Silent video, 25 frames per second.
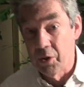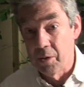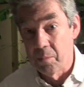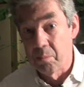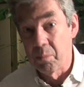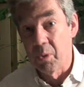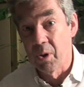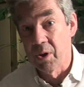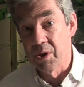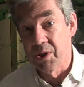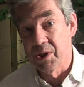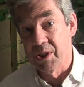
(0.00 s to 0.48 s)
the
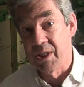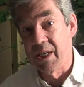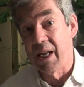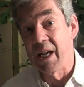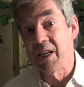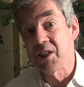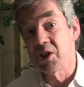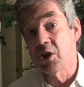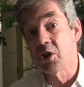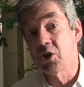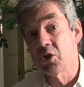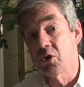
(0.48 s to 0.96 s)
policy and
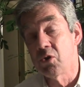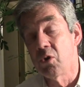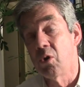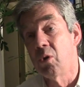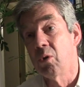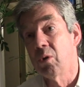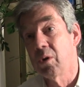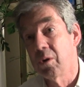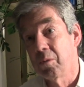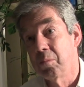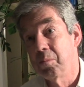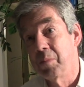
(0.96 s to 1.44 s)
has a
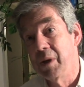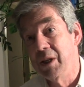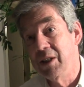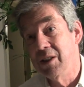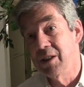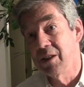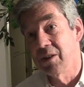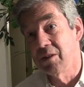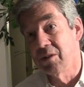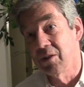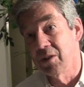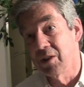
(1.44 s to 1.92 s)
strong
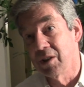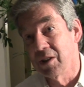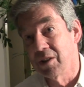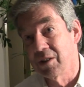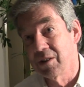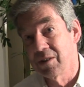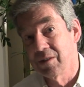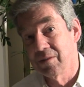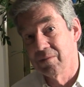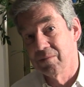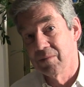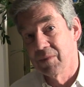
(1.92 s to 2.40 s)
opinion on it.